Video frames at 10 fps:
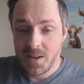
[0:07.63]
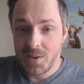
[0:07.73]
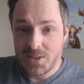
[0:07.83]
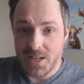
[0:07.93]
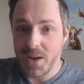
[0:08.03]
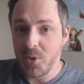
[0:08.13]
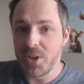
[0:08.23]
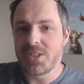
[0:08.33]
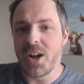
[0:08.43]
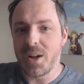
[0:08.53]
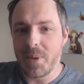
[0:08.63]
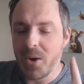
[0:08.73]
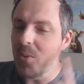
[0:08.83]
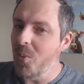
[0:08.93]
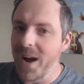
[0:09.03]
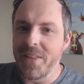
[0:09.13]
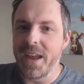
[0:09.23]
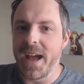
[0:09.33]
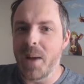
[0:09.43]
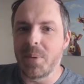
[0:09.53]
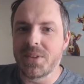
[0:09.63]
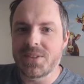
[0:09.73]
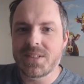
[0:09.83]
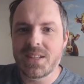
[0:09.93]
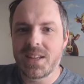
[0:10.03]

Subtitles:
Today we're going to talk about why that happens.